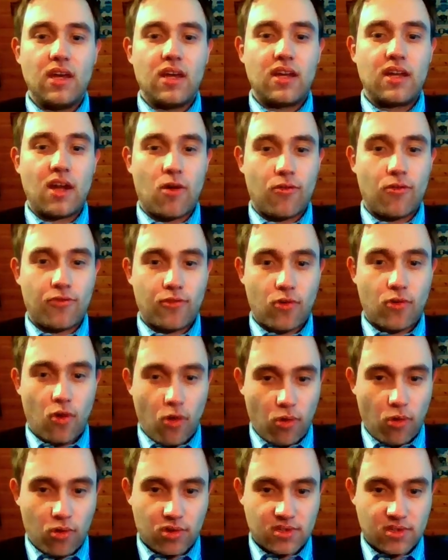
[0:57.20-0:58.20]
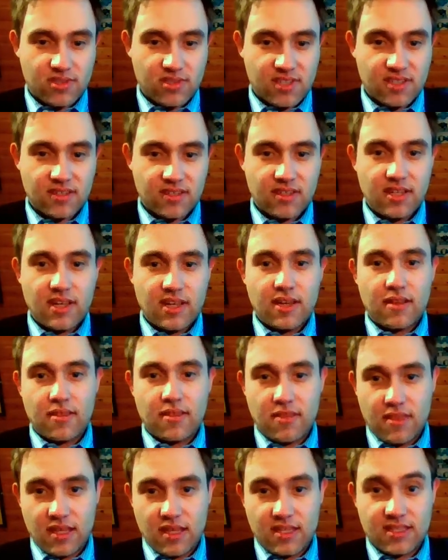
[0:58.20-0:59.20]
Now, of course,
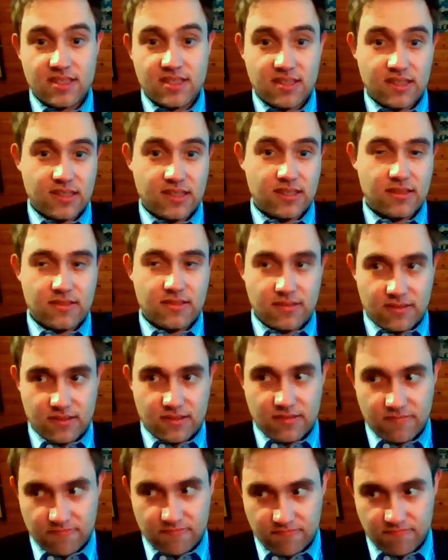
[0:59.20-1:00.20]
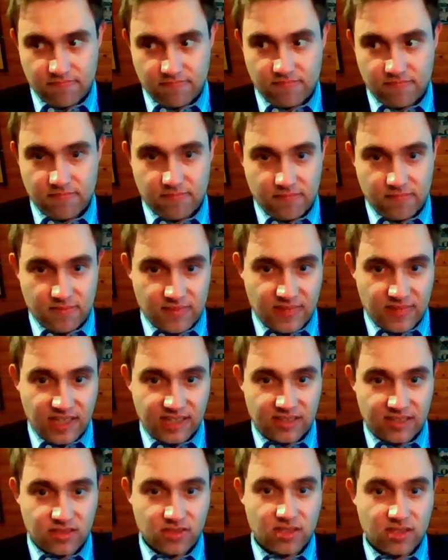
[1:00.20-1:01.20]
this
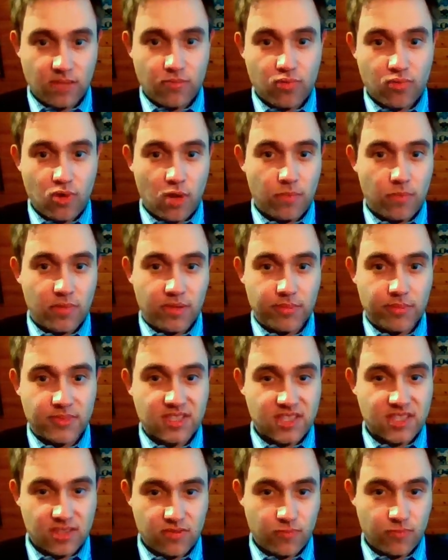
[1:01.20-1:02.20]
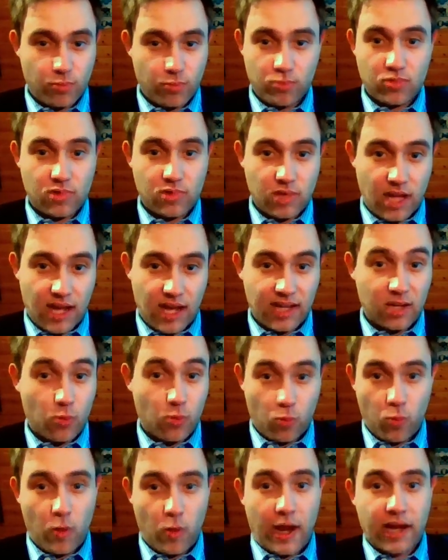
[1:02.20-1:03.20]
leads to some problems like
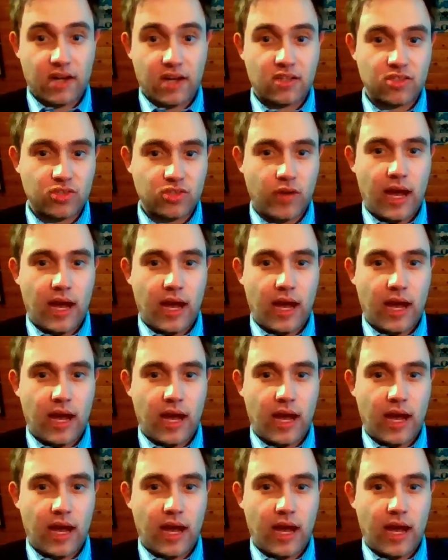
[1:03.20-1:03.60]
where to